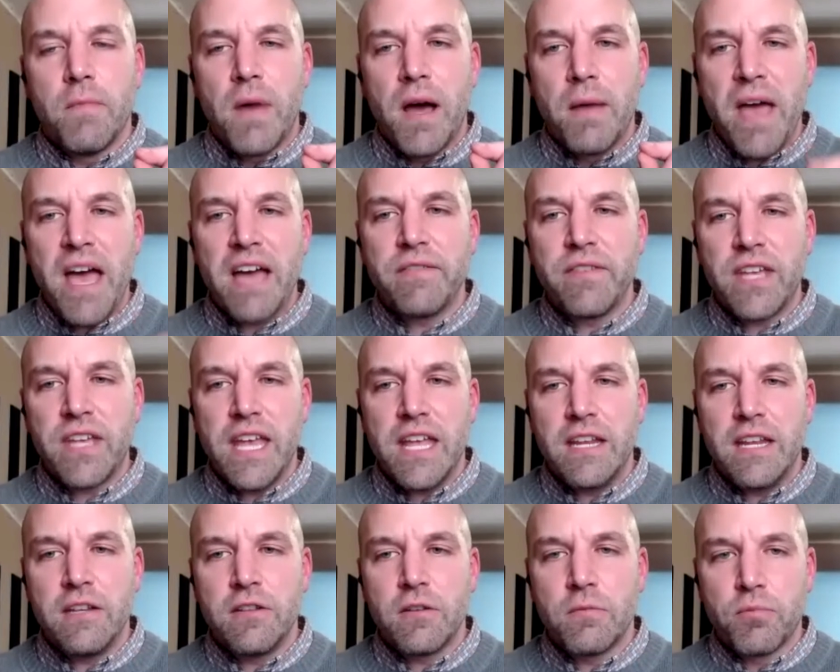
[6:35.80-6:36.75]
Um, I'm
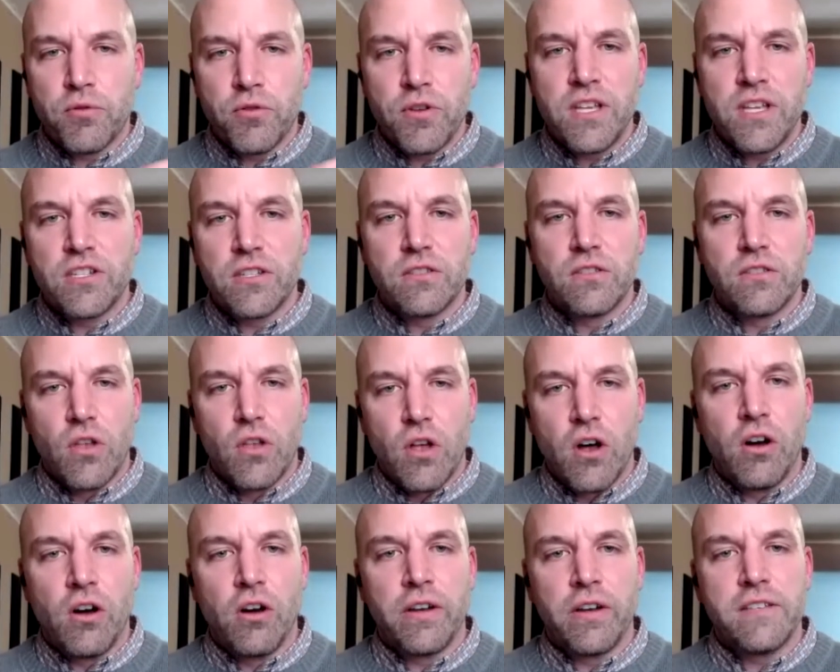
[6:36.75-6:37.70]
advocating to preach as
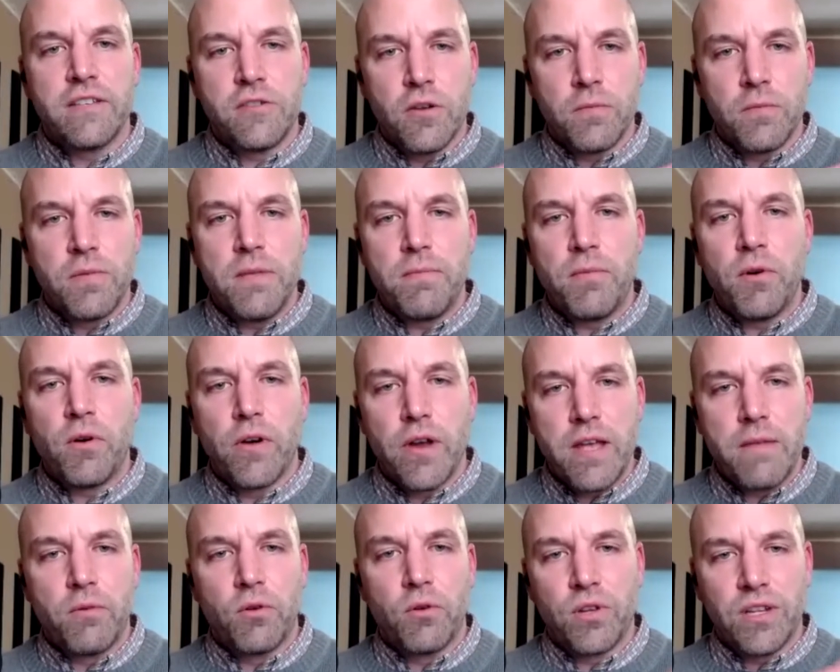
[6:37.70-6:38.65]
long as your people
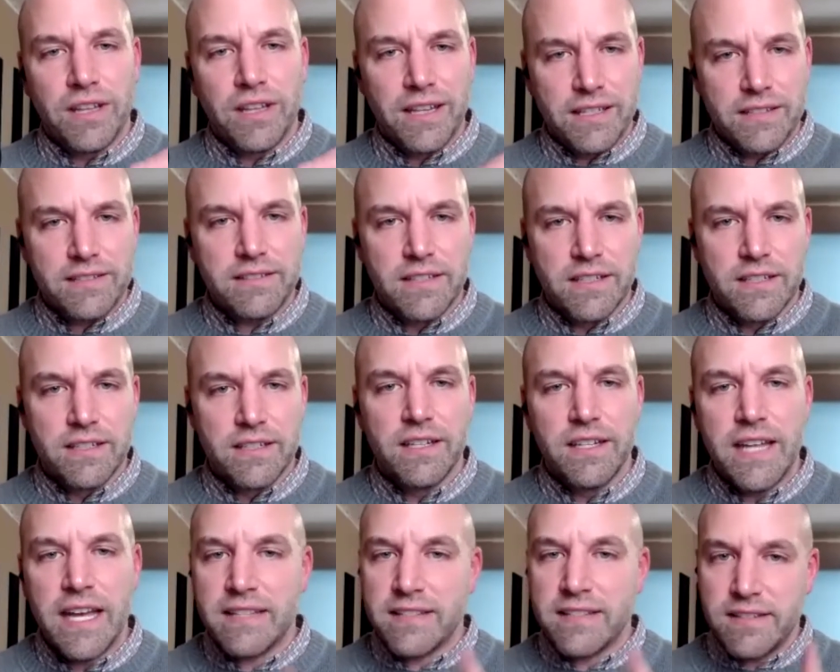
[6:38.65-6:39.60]
are able to listen,
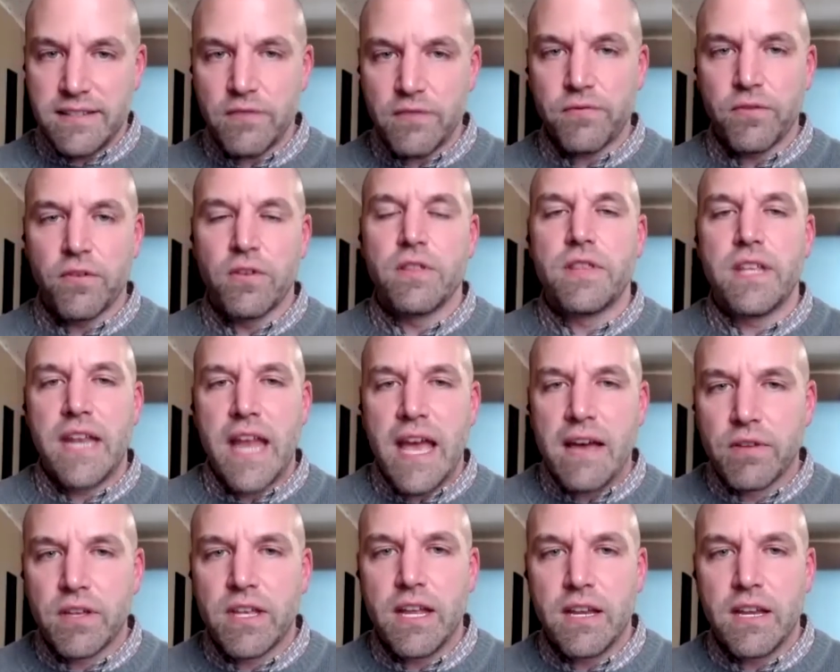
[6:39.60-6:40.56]
and that's different than
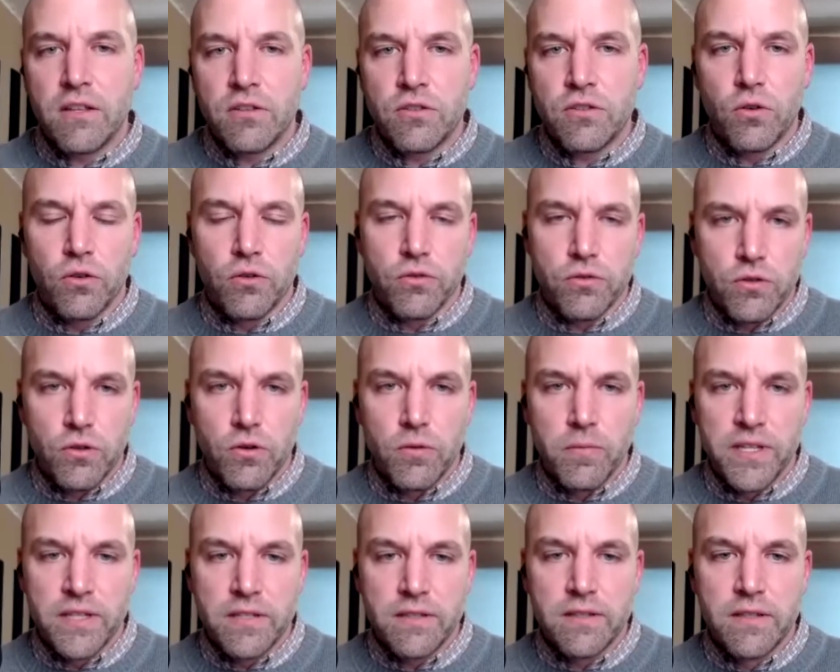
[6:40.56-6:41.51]
advocating shorter
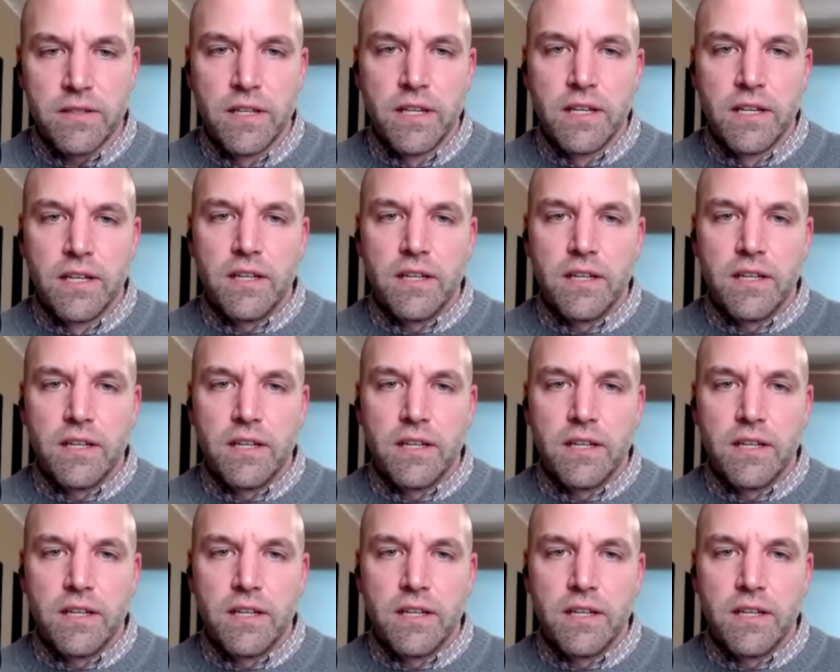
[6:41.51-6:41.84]
sermons.